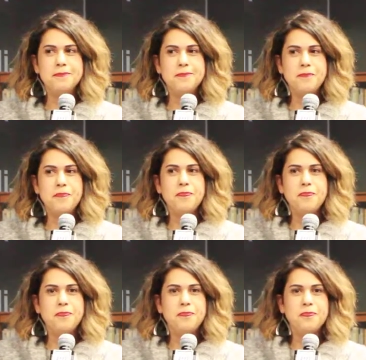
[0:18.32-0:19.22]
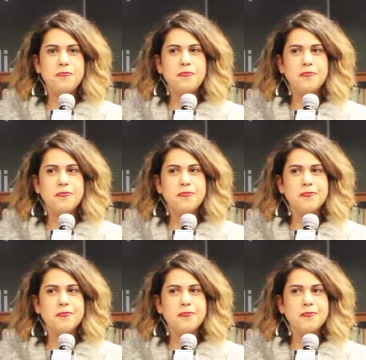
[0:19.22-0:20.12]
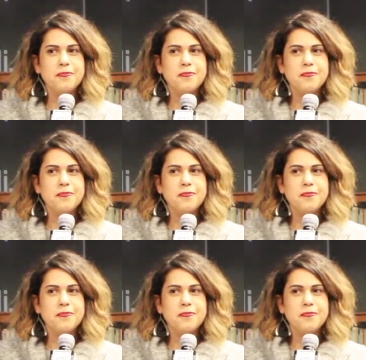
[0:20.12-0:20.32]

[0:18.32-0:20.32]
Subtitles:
[no speech]